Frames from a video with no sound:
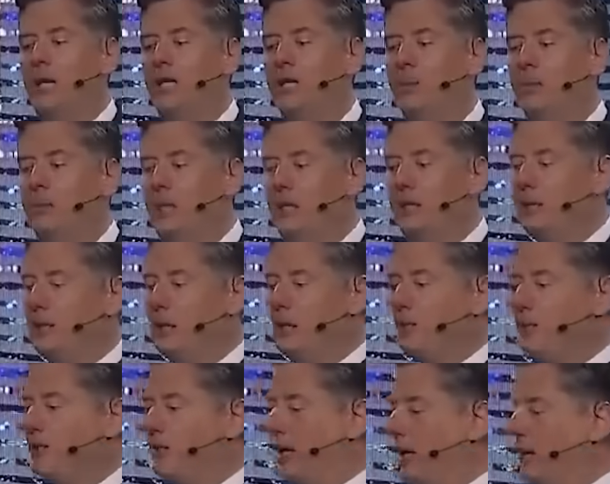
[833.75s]
In the
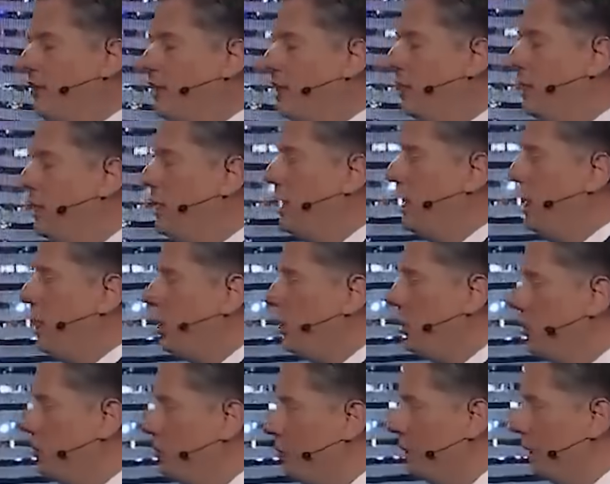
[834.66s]
meantime, David,
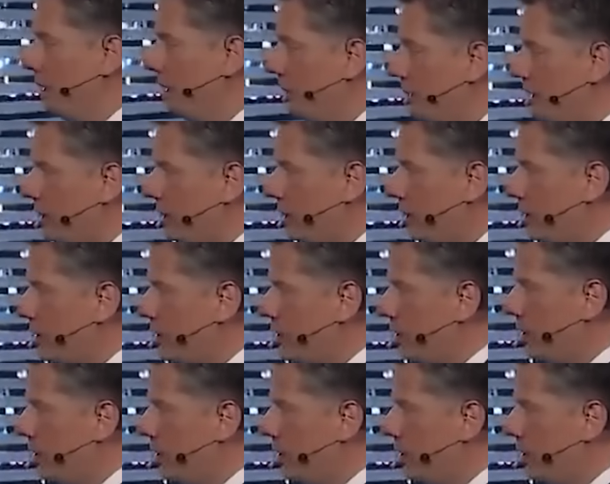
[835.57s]
you have given